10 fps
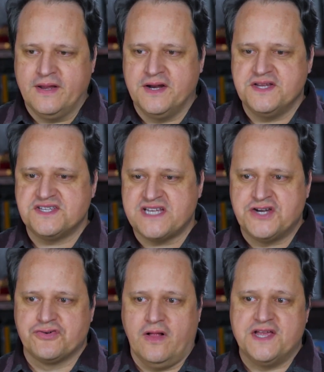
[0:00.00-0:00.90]
in a
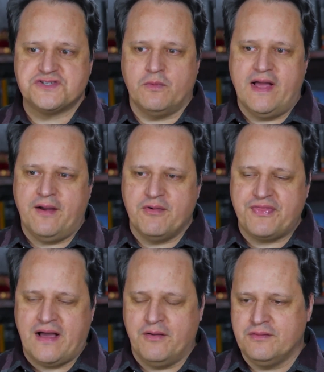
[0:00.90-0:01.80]
decentralized way,
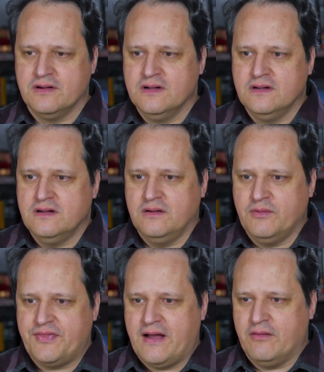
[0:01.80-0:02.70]
without
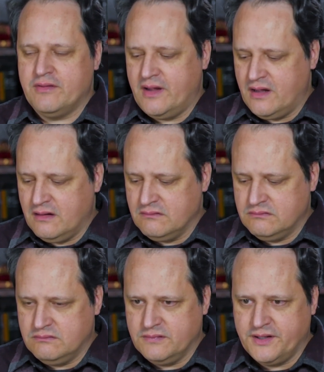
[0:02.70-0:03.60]

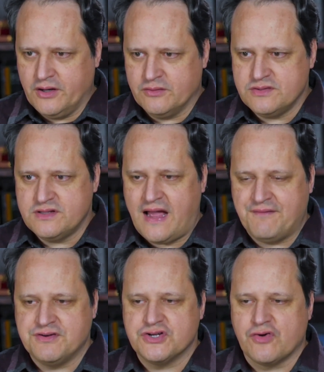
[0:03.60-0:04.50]

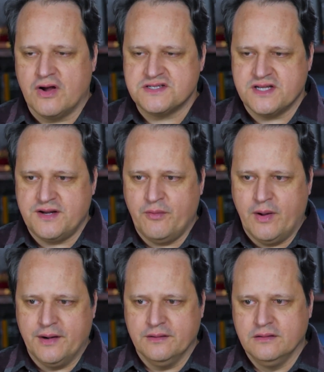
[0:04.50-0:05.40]
having to trust
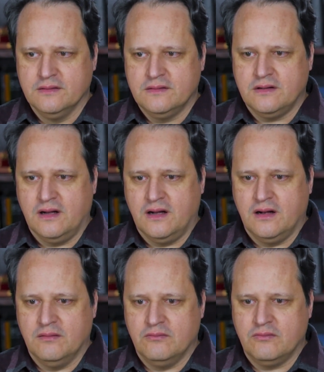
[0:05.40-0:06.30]
anyone,
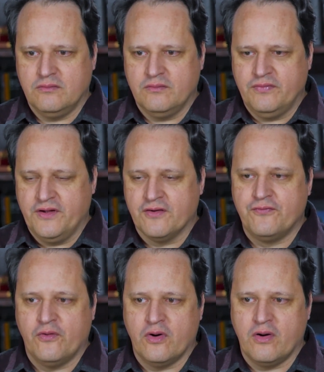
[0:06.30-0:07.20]

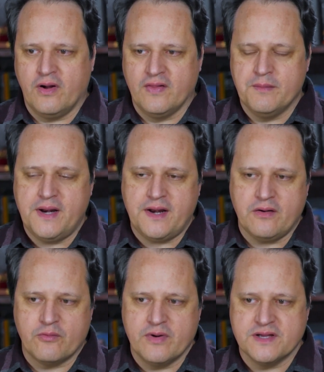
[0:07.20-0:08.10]
therefore
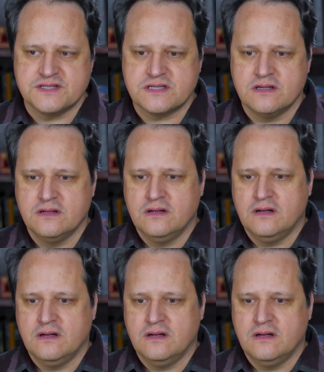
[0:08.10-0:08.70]
eliminating risk.